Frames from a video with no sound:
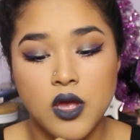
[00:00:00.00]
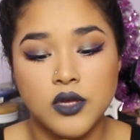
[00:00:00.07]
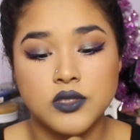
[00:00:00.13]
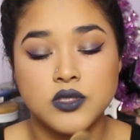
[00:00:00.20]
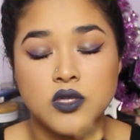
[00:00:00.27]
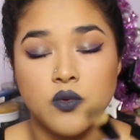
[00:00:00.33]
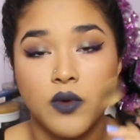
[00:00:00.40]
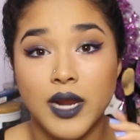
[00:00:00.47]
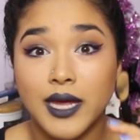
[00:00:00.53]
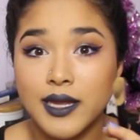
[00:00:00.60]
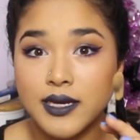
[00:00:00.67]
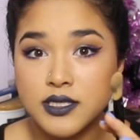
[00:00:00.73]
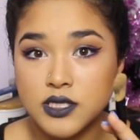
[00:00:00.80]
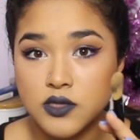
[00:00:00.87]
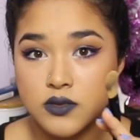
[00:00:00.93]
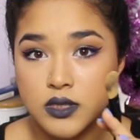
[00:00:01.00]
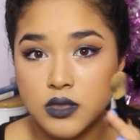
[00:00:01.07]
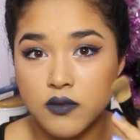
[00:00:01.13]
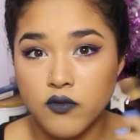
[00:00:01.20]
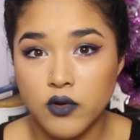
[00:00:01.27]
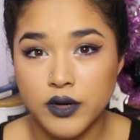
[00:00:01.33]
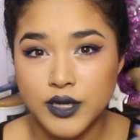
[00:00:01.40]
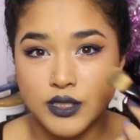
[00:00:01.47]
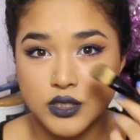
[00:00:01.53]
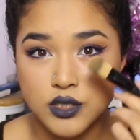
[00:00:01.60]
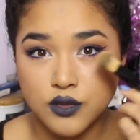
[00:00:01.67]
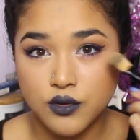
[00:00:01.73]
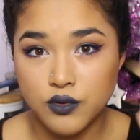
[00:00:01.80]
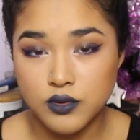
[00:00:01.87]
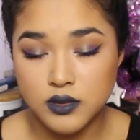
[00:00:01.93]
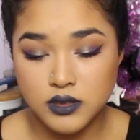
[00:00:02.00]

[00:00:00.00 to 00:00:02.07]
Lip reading: So what I like to use this for is to